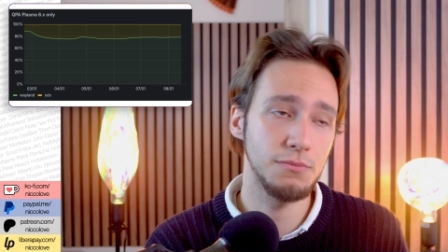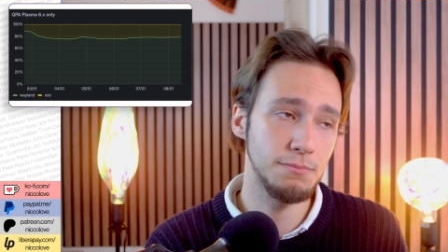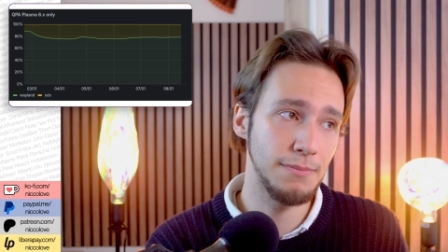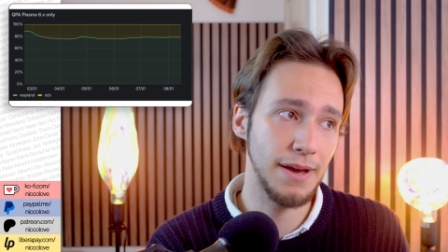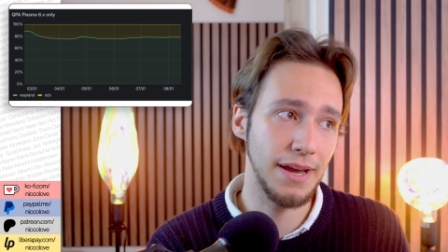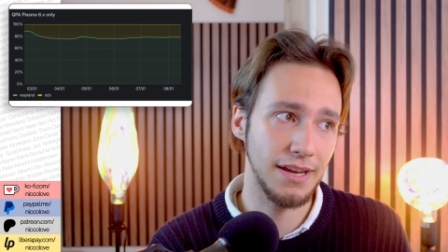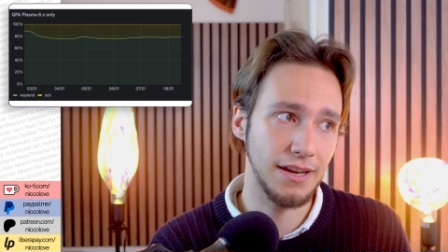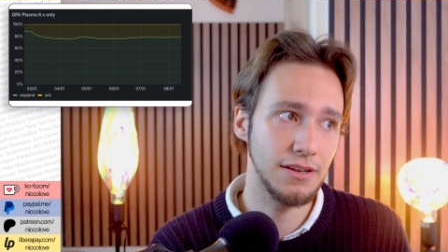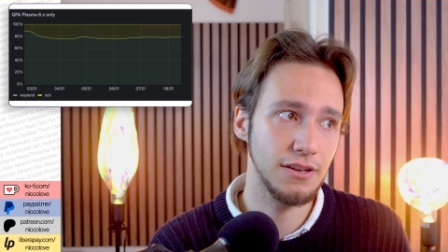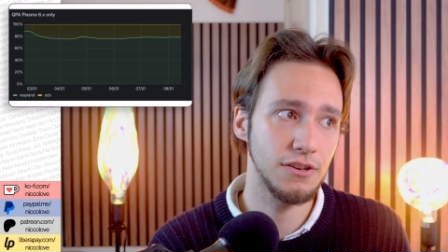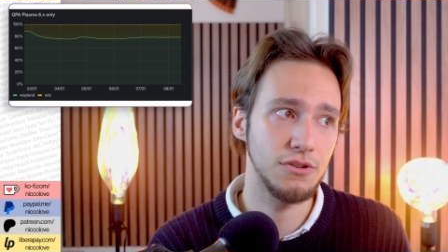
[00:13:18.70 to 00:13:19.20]

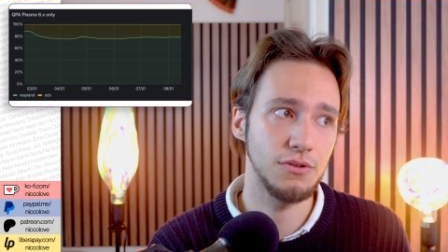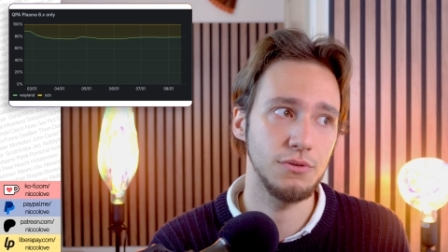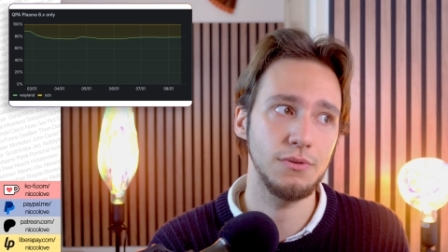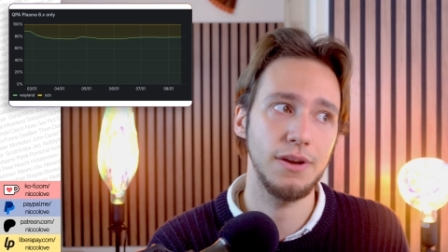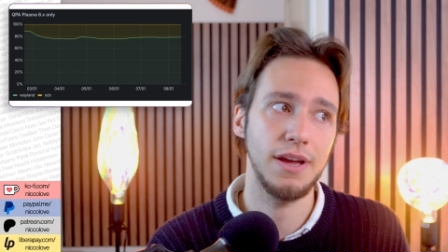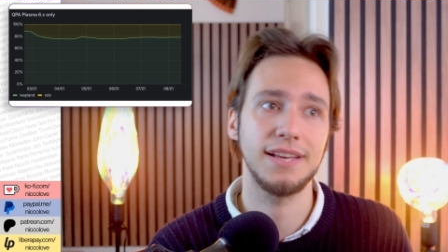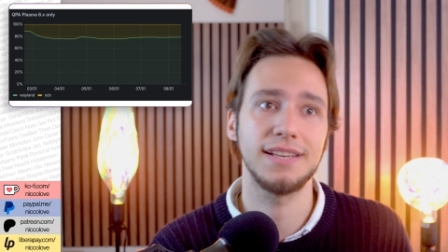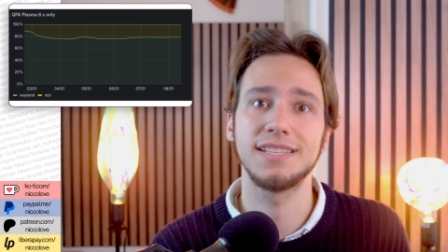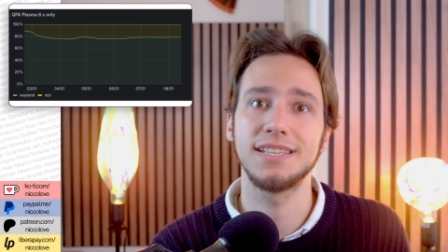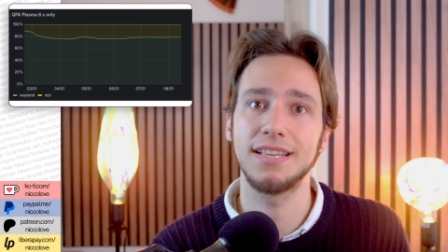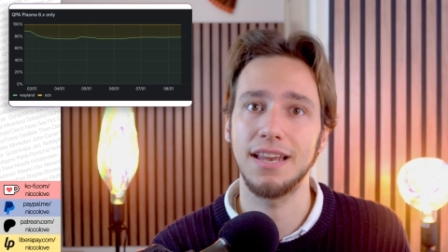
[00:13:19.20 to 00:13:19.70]
back to
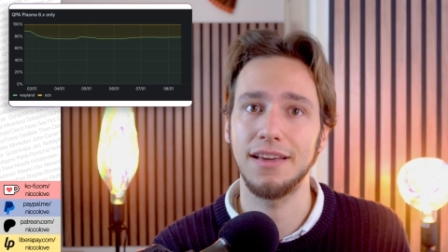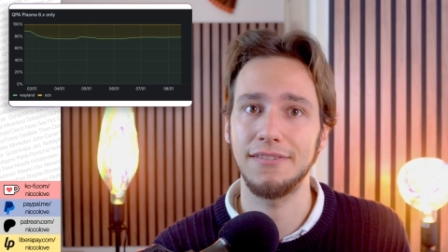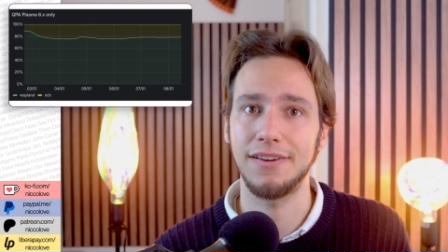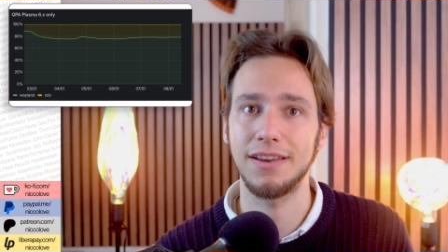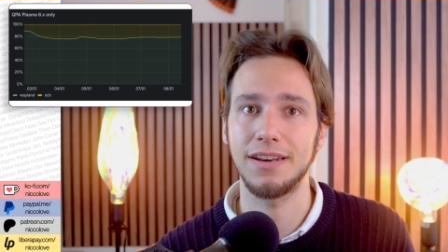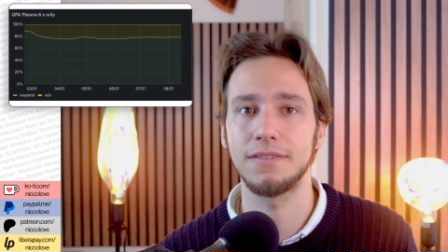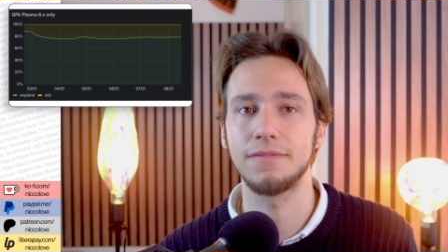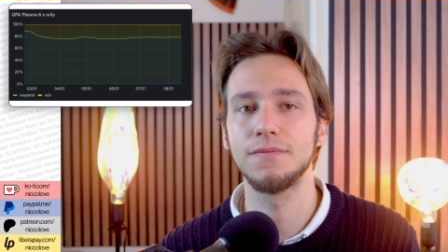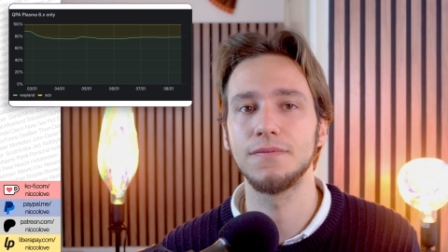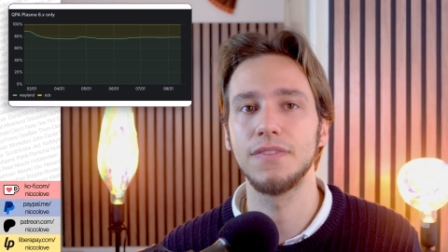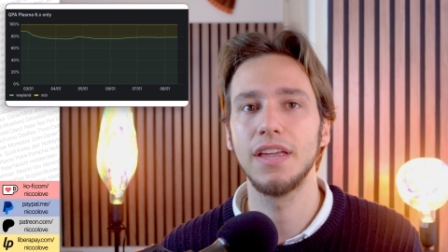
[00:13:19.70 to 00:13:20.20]

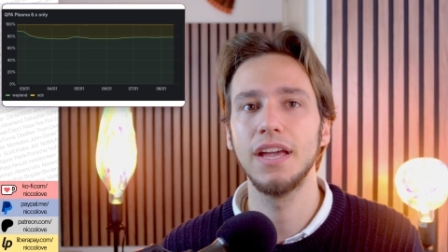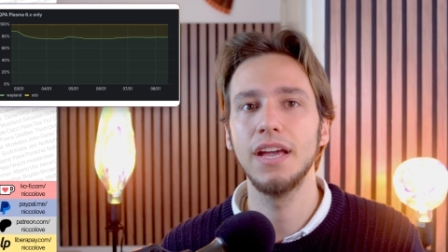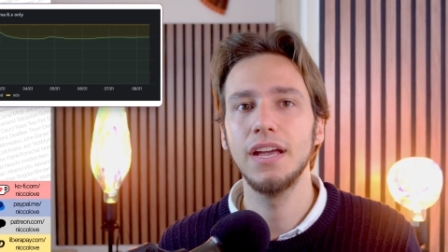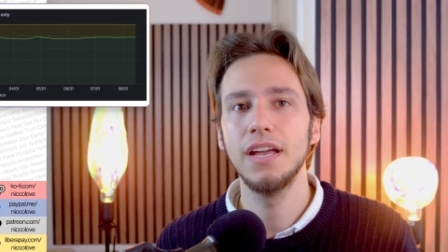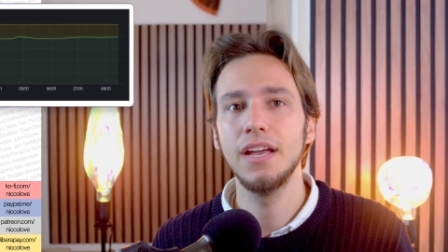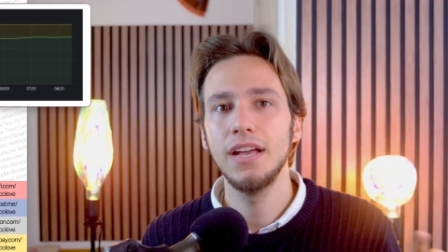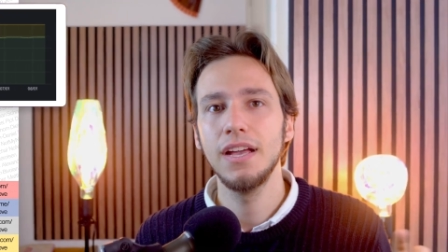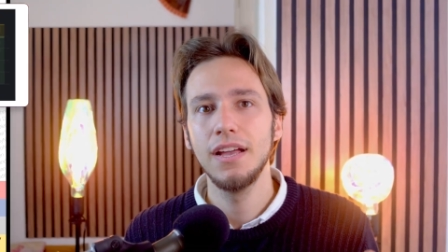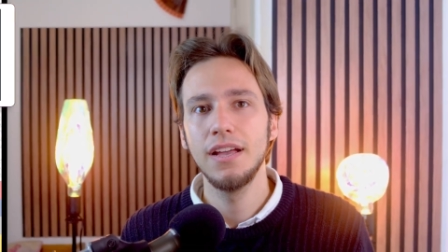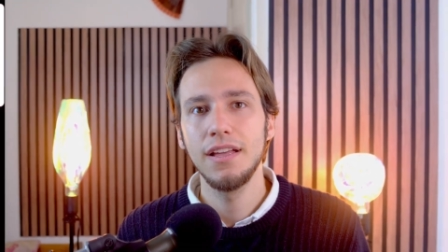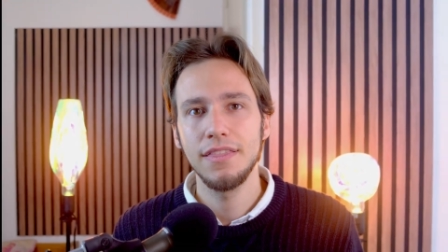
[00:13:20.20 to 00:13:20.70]
X11.
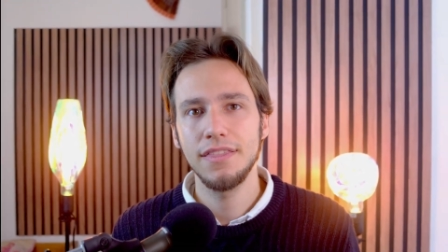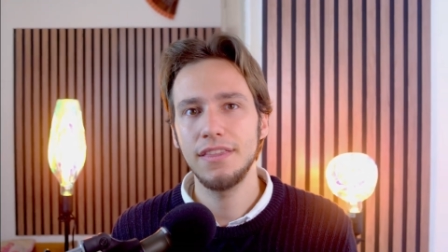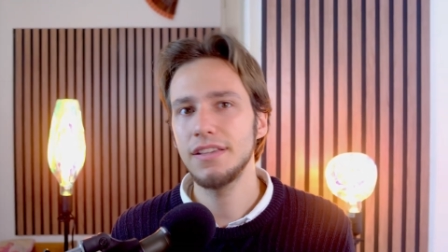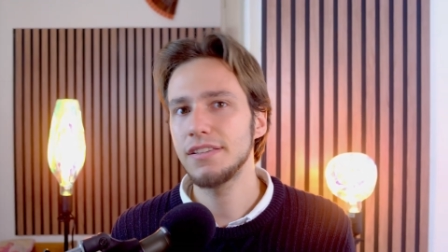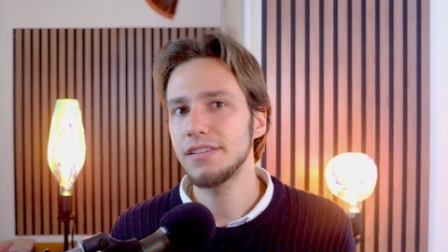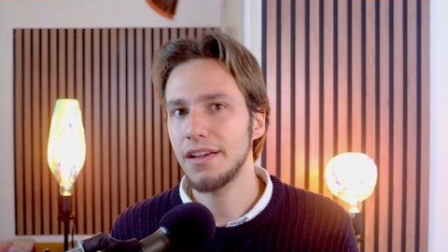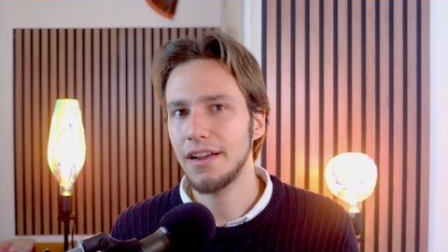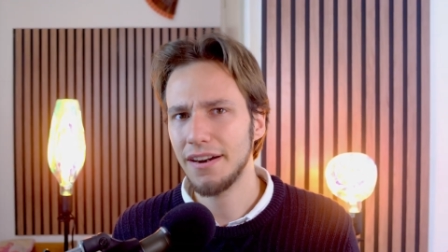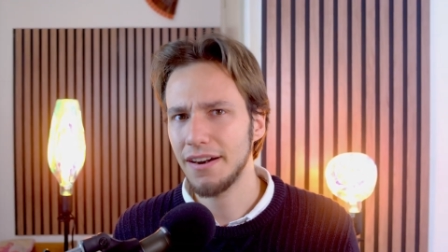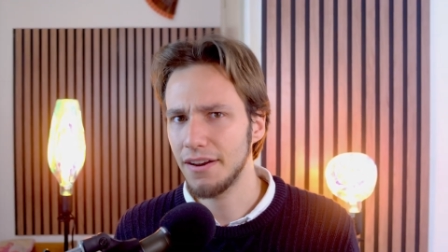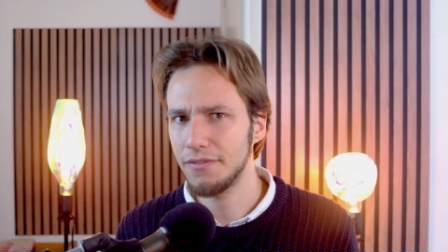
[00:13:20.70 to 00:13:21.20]

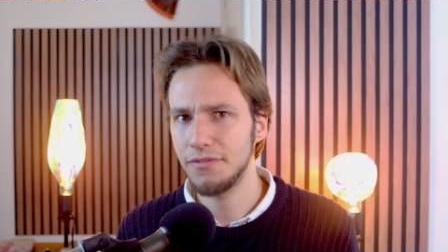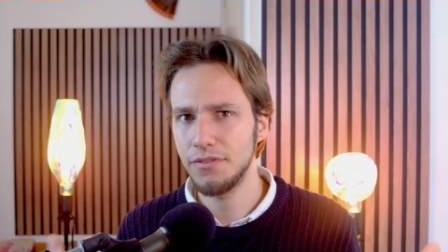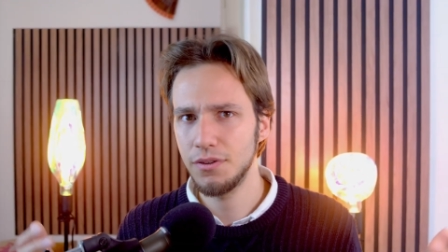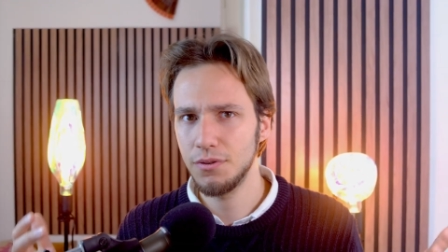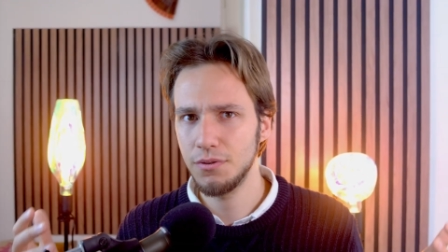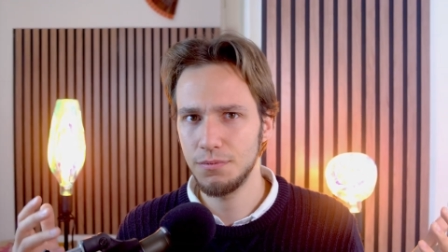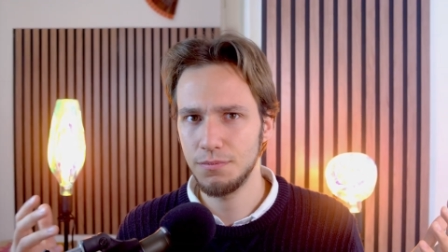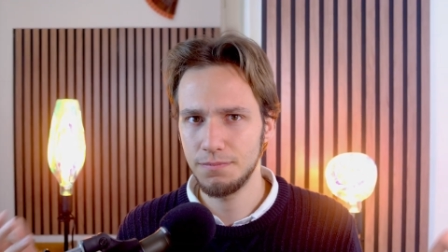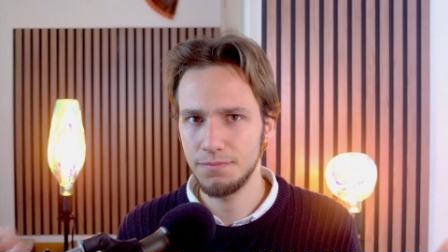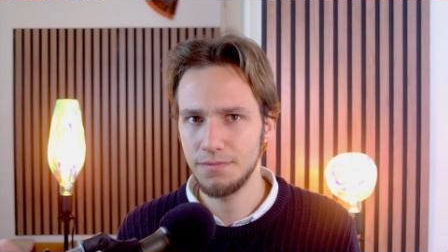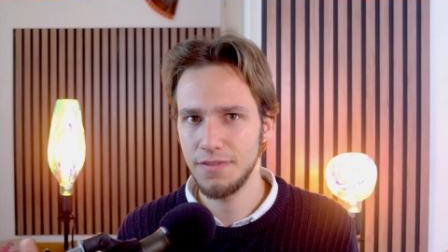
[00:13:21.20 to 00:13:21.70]
There are a
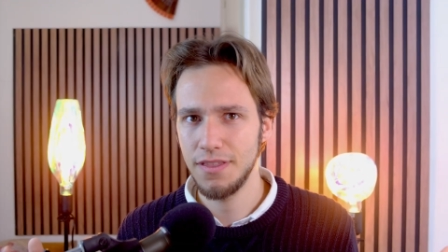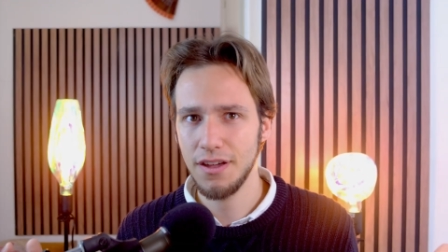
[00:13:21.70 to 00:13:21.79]
few